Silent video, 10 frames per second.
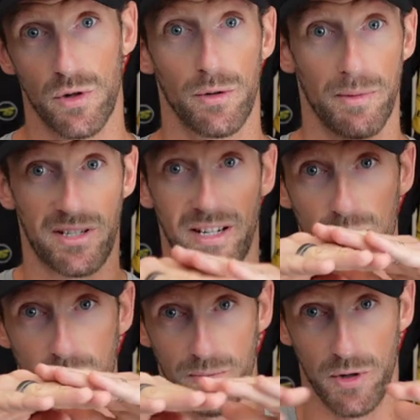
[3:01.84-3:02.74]
low. The
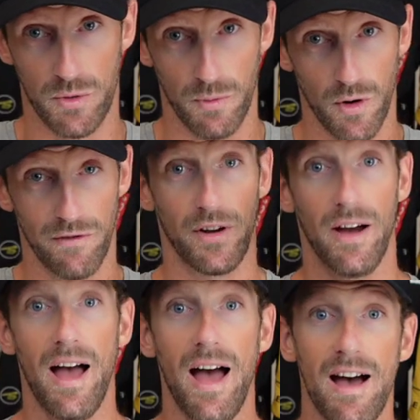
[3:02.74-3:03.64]
Mercedes was much more of
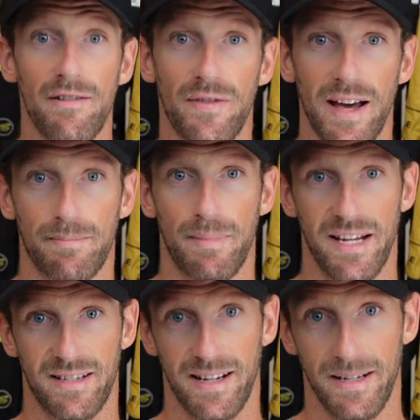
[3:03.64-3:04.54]
a flat
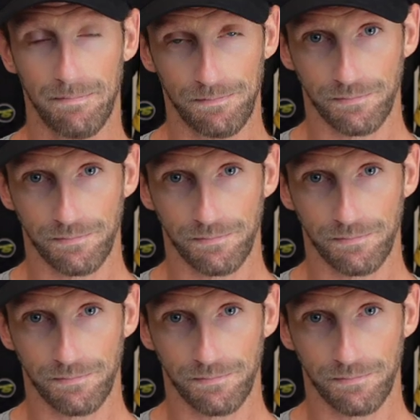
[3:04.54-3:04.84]
baseline.